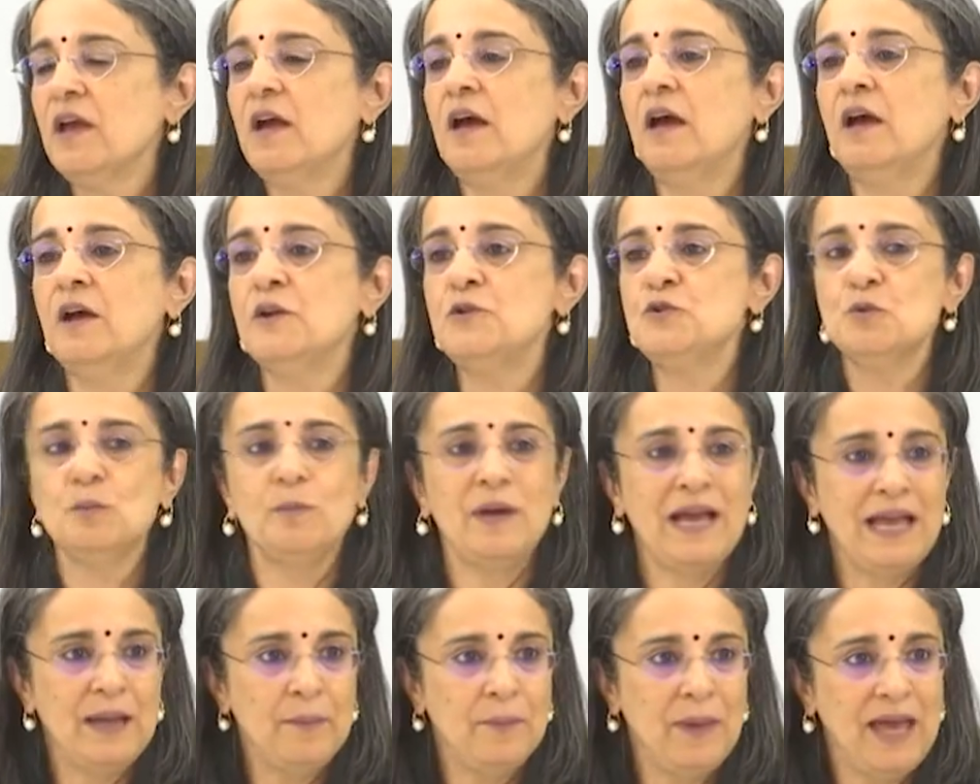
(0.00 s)
to
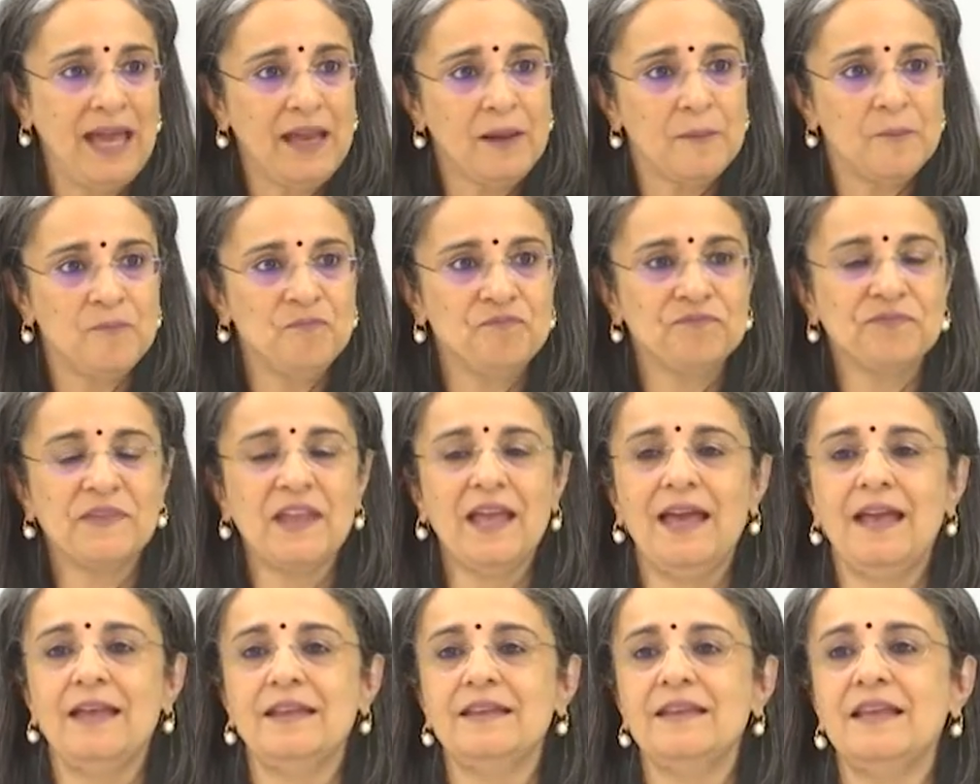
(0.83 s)
buyback,
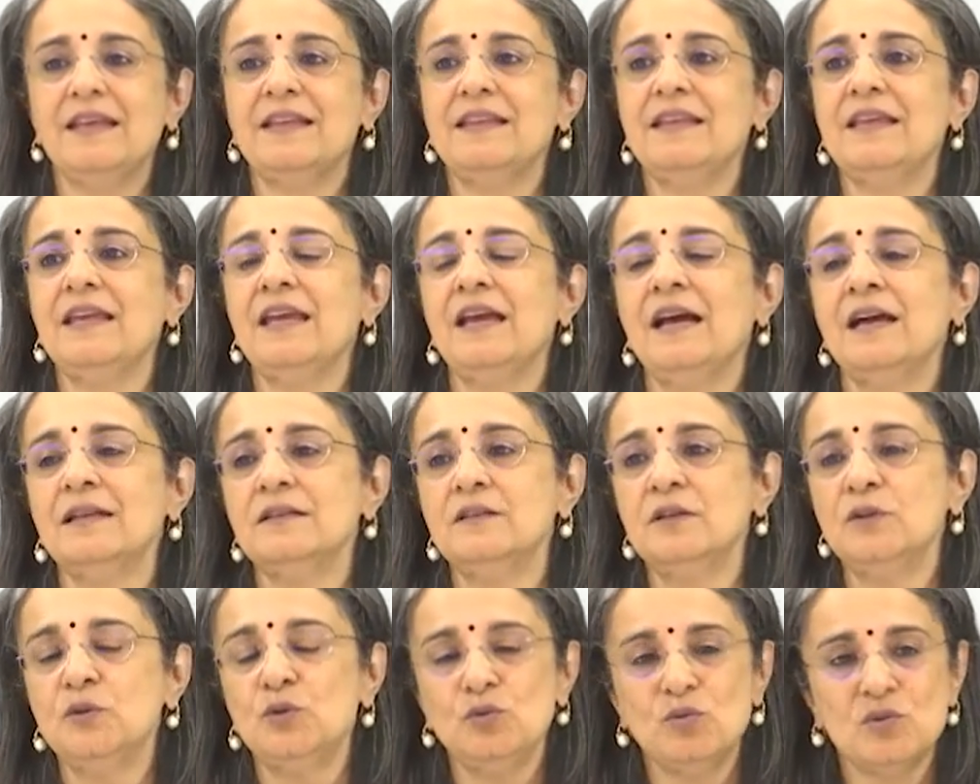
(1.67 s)
and that the
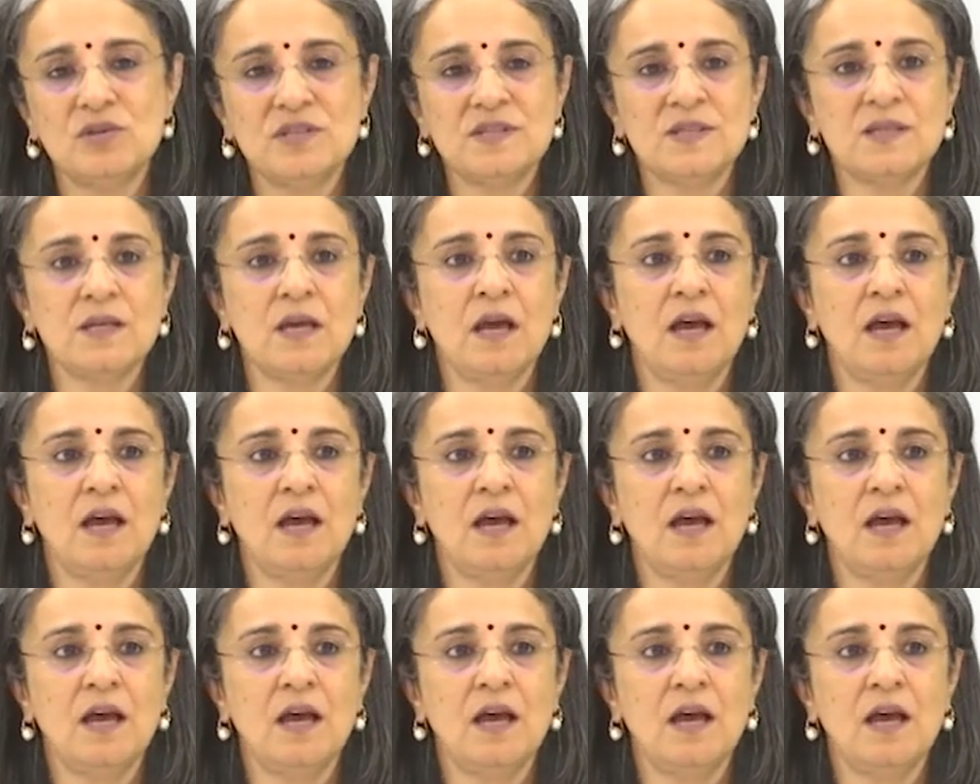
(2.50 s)
other routes